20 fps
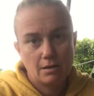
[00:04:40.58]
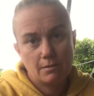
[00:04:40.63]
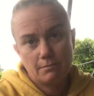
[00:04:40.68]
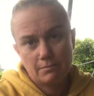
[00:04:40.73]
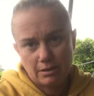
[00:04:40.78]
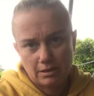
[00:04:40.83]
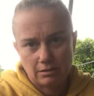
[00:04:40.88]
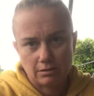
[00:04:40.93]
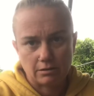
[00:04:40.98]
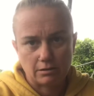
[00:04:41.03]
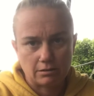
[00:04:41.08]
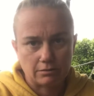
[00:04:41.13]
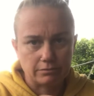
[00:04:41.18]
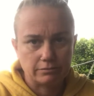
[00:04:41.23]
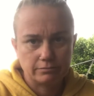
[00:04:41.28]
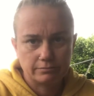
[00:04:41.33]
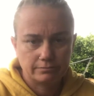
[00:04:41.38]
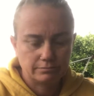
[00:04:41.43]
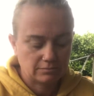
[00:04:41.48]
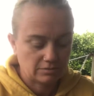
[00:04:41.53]
peel it off
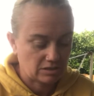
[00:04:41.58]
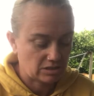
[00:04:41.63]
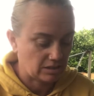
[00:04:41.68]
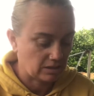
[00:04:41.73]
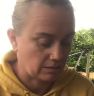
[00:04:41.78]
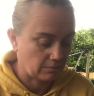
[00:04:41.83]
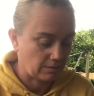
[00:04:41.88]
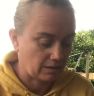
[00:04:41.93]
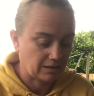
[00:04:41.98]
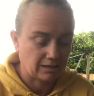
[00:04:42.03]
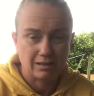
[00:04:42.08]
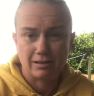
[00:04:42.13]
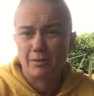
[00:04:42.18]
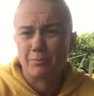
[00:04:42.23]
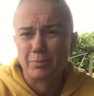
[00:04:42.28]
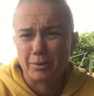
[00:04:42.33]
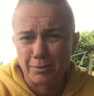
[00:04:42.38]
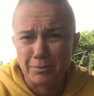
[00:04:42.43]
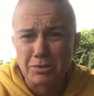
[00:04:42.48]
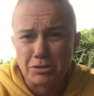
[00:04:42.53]
and stick it back in.
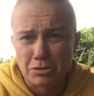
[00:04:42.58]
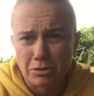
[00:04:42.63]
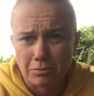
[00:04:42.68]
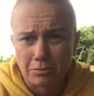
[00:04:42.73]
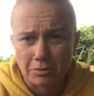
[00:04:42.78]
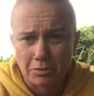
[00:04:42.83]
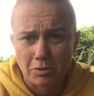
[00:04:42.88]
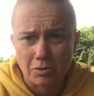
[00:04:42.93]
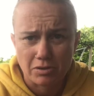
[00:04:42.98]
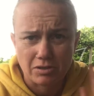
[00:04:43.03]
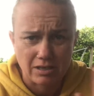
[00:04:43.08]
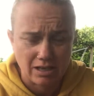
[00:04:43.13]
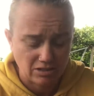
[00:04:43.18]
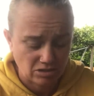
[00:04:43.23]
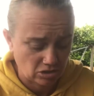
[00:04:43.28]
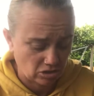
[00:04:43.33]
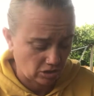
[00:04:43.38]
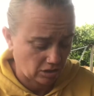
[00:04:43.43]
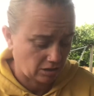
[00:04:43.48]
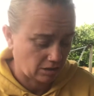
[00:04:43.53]
Probably should have recorded that to
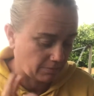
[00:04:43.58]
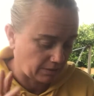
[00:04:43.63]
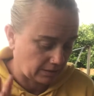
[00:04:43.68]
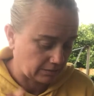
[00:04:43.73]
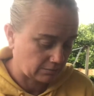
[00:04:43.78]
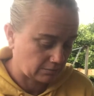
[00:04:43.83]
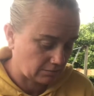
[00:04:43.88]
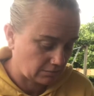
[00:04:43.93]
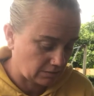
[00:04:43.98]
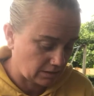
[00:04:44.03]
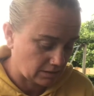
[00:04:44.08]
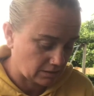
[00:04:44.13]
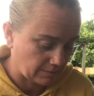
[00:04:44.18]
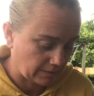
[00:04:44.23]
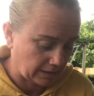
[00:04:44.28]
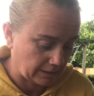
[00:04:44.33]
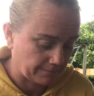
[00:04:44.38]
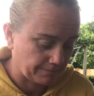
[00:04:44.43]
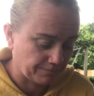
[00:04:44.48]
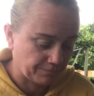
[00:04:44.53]
show you, but doesn't
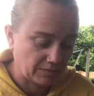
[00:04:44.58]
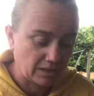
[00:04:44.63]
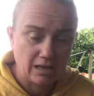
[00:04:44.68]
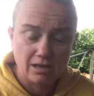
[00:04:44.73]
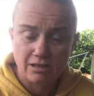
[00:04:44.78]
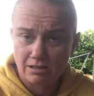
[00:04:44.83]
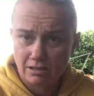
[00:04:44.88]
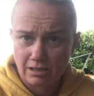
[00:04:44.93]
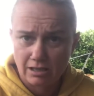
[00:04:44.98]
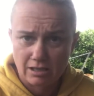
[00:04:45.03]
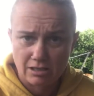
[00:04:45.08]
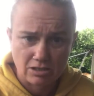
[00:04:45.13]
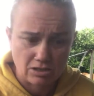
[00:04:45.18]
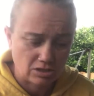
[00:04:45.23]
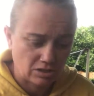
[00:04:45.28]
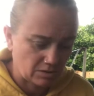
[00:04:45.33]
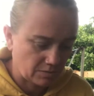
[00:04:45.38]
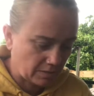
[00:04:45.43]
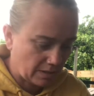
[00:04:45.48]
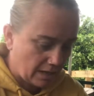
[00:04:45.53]
matter, you get the
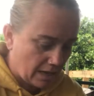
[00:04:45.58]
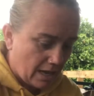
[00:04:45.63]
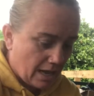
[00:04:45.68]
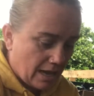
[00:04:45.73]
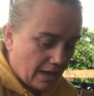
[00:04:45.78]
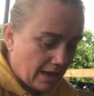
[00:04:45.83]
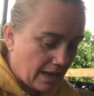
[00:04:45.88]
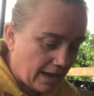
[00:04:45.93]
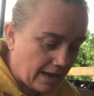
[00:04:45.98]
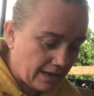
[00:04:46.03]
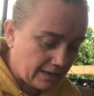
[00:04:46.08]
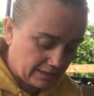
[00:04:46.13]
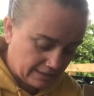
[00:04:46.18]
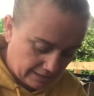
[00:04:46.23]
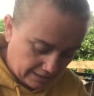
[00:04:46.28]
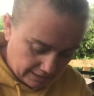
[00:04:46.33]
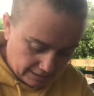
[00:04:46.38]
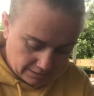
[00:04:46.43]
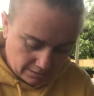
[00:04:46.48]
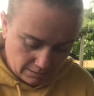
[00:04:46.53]
gist. And
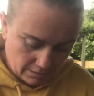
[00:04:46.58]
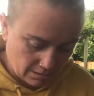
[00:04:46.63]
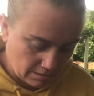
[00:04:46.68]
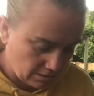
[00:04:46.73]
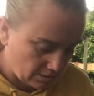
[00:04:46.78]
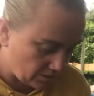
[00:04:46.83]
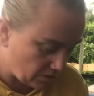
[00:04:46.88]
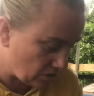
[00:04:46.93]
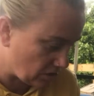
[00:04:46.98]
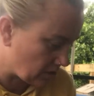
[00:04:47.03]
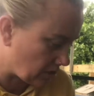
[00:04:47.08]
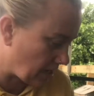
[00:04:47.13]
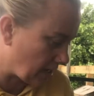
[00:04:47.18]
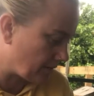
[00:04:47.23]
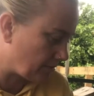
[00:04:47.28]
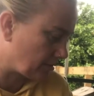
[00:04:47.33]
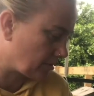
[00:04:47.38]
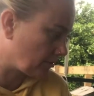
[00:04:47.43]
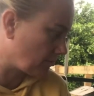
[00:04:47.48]
again, just label